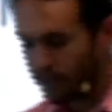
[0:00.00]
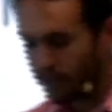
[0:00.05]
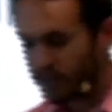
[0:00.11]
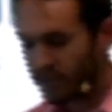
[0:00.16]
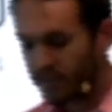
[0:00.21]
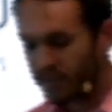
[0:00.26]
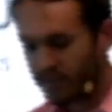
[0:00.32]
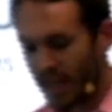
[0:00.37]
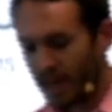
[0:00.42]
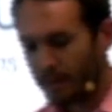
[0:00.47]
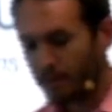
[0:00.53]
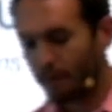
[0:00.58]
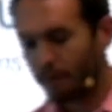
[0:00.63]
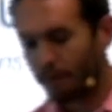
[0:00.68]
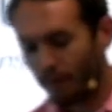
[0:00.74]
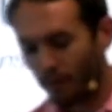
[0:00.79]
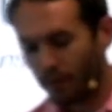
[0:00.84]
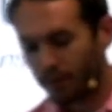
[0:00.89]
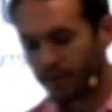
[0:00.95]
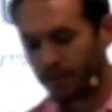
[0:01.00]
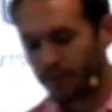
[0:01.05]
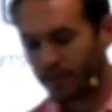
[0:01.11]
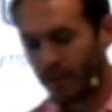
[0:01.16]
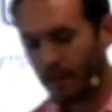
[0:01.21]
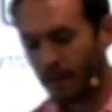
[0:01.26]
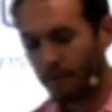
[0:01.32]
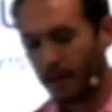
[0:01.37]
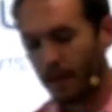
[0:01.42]
the same and fosters
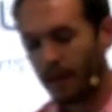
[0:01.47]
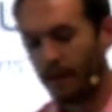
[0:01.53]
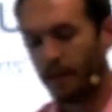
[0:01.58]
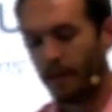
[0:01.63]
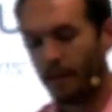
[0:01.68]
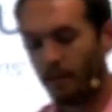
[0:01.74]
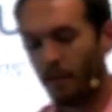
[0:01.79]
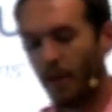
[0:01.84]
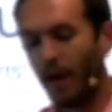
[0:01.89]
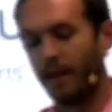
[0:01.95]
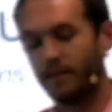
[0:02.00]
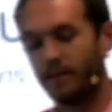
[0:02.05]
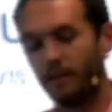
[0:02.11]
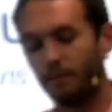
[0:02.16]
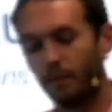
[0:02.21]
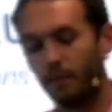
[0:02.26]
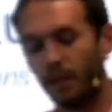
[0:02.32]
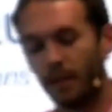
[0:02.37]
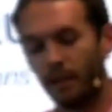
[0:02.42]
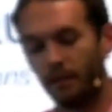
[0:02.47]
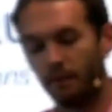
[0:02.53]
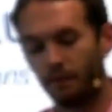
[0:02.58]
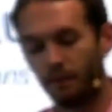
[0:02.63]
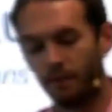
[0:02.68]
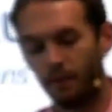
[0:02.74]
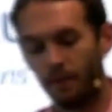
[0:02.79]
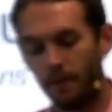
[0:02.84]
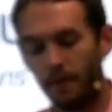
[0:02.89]
them in that belief.
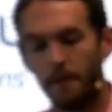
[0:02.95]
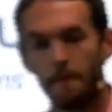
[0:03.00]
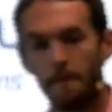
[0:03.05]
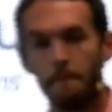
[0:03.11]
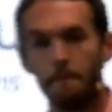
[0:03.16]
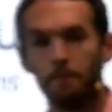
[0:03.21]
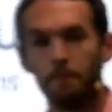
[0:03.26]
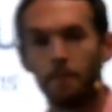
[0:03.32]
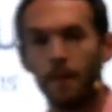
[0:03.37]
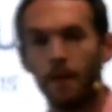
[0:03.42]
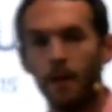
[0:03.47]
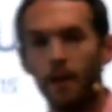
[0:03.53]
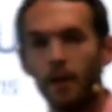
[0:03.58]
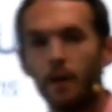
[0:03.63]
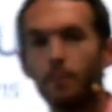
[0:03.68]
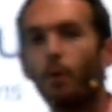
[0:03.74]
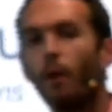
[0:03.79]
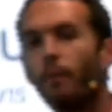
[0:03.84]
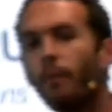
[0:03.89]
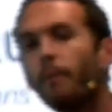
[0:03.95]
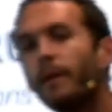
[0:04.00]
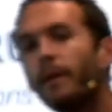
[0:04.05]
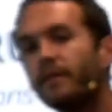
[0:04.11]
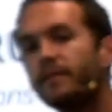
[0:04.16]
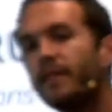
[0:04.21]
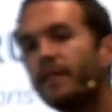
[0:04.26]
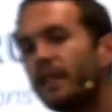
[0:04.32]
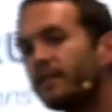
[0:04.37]
The problem is
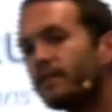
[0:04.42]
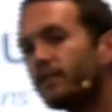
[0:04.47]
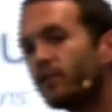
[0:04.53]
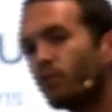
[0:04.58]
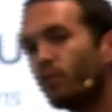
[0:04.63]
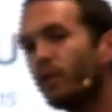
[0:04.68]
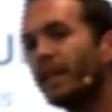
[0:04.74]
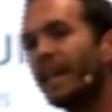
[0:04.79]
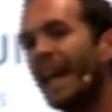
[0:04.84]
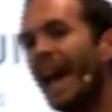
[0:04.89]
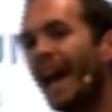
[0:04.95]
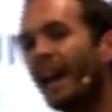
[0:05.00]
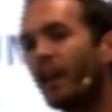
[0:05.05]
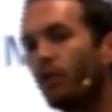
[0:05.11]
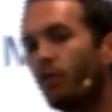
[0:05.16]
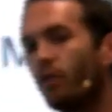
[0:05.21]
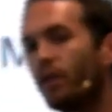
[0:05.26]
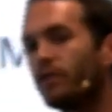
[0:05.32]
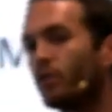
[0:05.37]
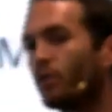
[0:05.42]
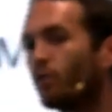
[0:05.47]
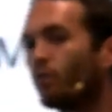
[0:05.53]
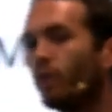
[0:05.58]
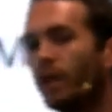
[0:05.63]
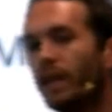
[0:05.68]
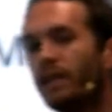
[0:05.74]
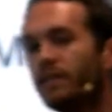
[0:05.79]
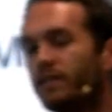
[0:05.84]
these three categories or
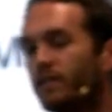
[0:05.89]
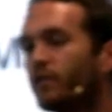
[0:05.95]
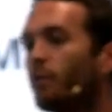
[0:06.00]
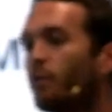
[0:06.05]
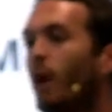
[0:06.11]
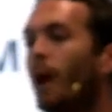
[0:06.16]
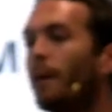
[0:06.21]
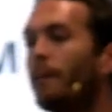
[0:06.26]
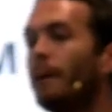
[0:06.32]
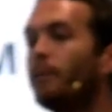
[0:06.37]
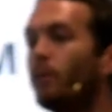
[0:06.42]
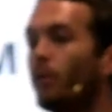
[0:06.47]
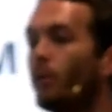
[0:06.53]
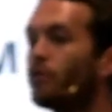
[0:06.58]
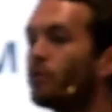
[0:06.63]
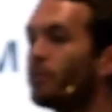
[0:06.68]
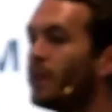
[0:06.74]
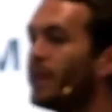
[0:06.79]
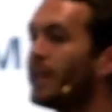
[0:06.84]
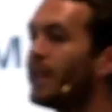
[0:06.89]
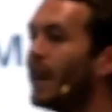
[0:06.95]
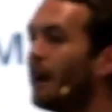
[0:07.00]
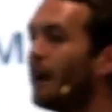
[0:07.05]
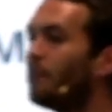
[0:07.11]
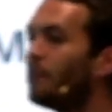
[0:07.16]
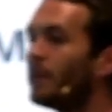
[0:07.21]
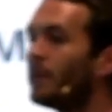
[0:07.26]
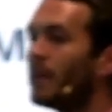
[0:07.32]
reasons why people ultimately
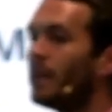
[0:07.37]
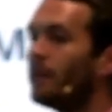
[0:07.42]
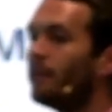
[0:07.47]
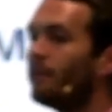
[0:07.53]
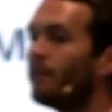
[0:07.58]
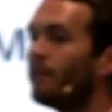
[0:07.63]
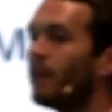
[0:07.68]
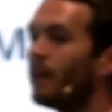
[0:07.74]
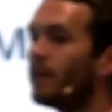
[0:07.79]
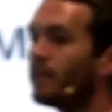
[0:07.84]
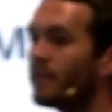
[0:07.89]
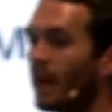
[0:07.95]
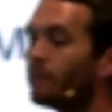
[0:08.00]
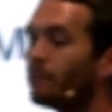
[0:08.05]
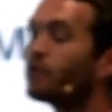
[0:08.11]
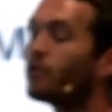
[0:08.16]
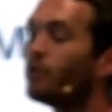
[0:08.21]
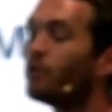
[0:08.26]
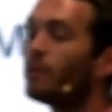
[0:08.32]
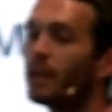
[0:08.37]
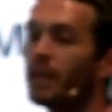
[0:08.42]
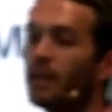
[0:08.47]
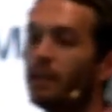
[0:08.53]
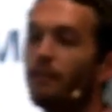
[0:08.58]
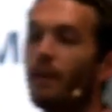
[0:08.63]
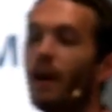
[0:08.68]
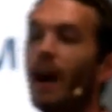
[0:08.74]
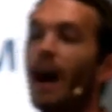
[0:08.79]
come to believe
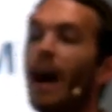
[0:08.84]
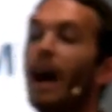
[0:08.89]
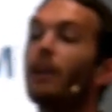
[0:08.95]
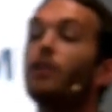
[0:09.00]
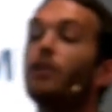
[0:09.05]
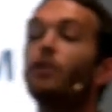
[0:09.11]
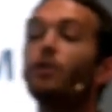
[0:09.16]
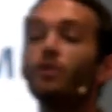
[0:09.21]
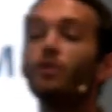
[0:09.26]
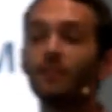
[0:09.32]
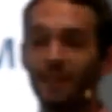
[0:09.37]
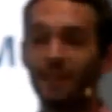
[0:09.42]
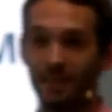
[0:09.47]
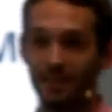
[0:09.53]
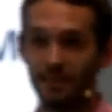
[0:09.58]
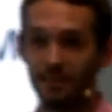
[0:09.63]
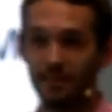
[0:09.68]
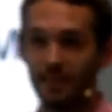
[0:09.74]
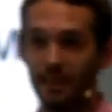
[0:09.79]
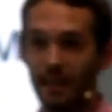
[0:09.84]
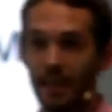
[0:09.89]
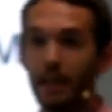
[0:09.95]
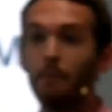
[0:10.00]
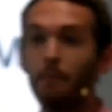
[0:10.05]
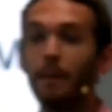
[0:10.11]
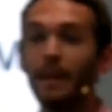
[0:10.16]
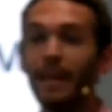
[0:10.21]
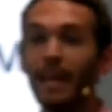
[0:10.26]
are useless in
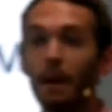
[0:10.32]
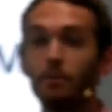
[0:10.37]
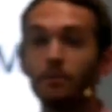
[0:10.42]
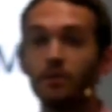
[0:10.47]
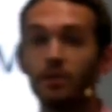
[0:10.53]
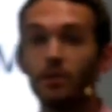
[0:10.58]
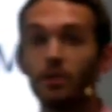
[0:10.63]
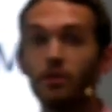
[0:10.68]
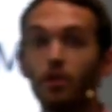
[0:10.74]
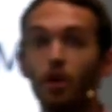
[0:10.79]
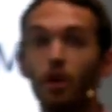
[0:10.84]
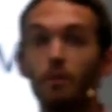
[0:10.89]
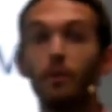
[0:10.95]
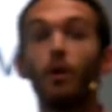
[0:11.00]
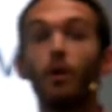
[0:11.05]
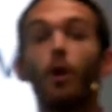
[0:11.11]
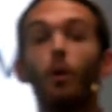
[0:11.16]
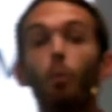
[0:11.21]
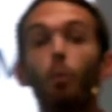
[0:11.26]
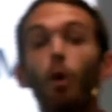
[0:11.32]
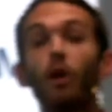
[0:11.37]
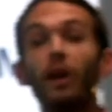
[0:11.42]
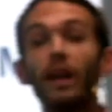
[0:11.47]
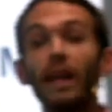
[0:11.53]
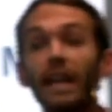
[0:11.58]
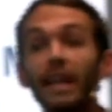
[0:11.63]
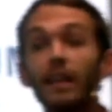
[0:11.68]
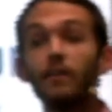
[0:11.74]
being able to determine what
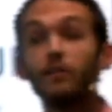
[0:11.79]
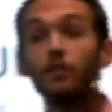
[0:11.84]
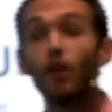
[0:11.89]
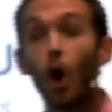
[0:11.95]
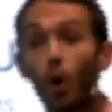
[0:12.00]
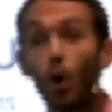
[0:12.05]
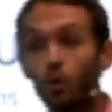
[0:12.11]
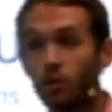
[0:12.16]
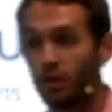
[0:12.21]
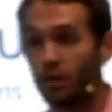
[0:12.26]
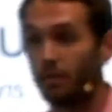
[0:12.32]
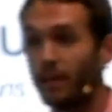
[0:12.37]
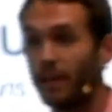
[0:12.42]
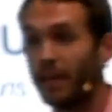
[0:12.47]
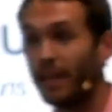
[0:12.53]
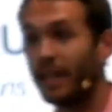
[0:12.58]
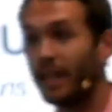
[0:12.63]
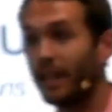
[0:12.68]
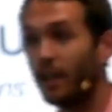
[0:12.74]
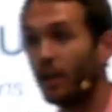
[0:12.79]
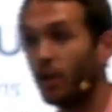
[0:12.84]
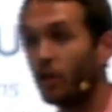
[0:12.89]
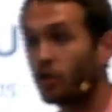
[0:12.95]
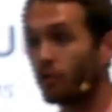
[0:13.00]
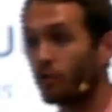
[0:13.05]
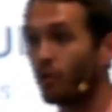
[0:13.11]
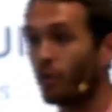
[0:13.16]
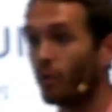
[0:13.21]
is ultimately
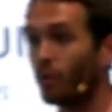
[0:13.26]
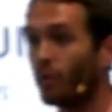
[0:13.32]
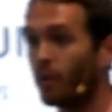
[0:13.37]
true.